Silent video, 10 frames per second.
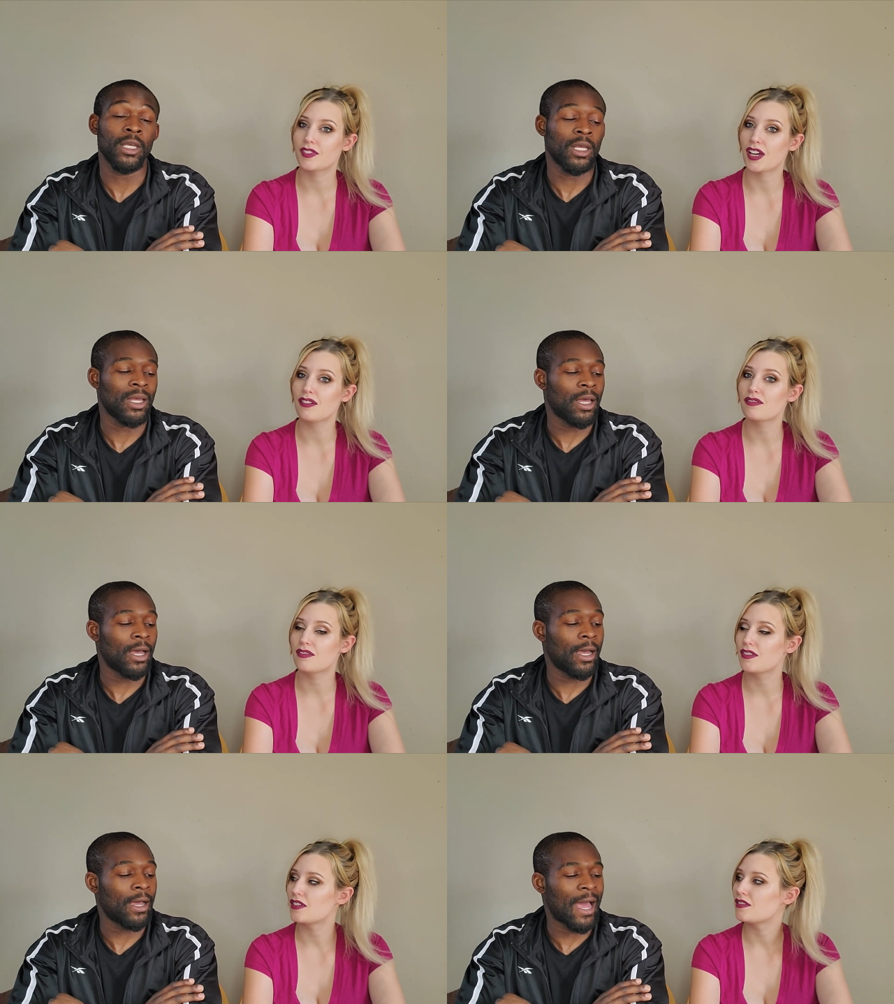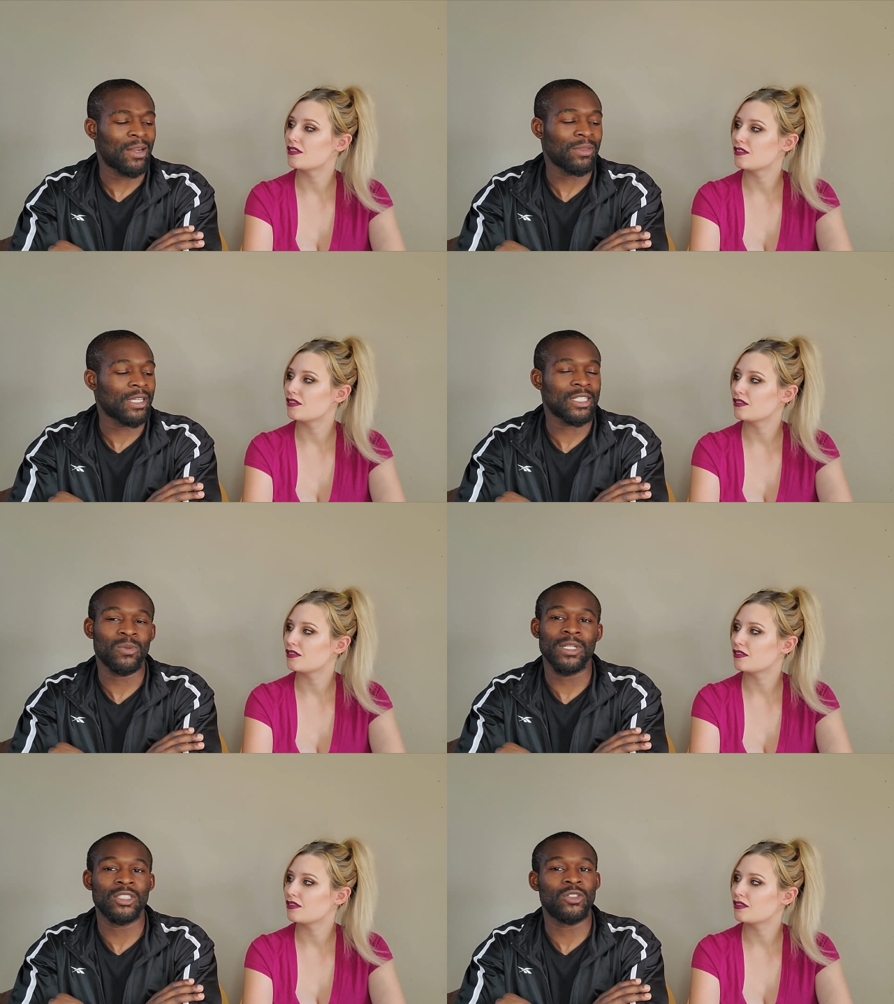Speaker 1: Yeah. Uh, I don't think this
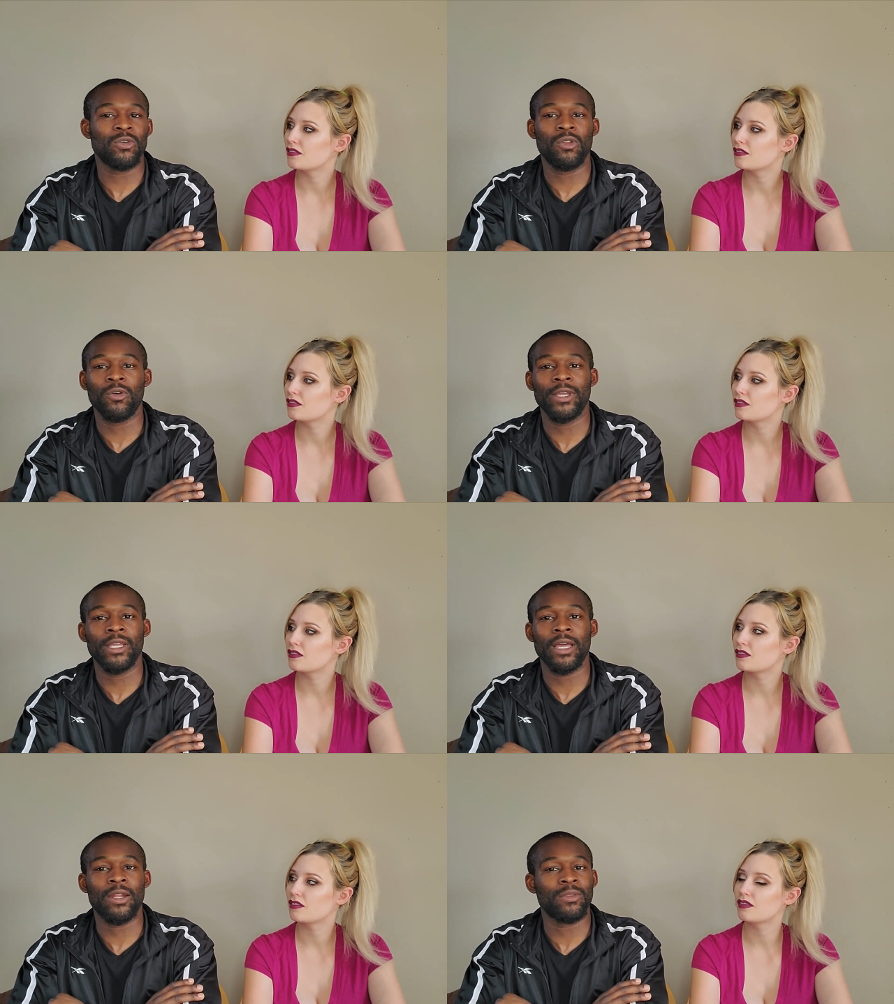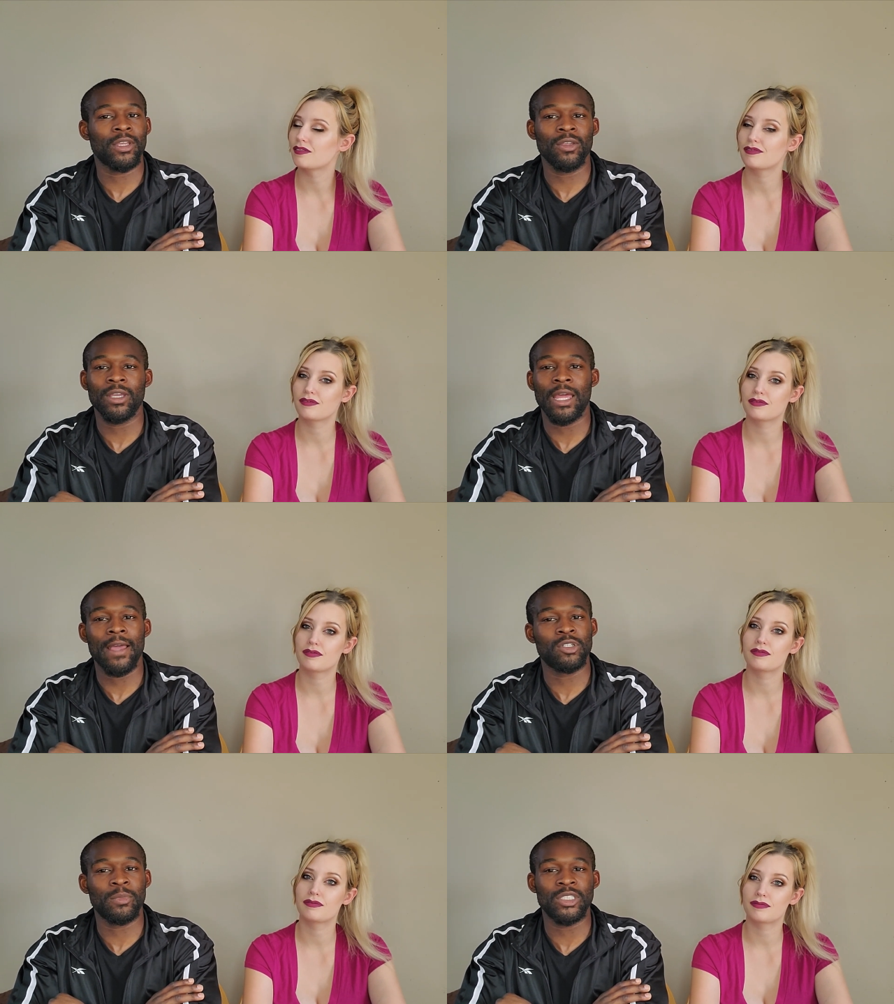one is too cloying. I don't think you can
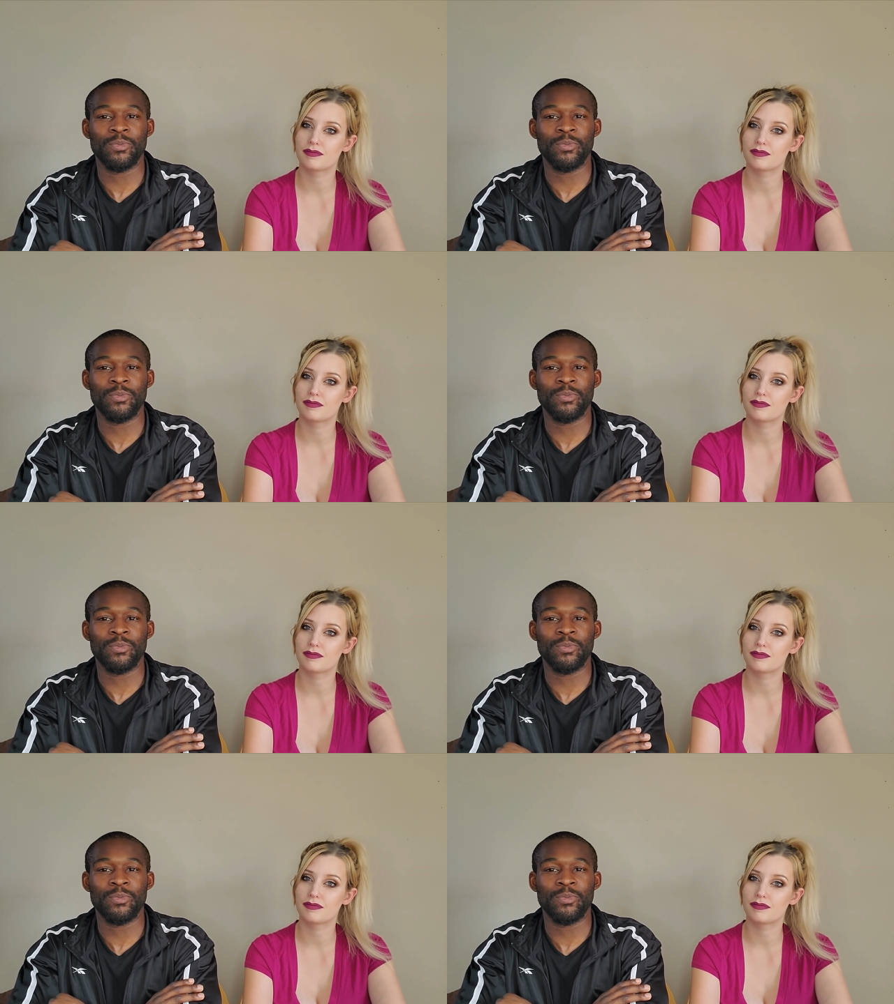have too many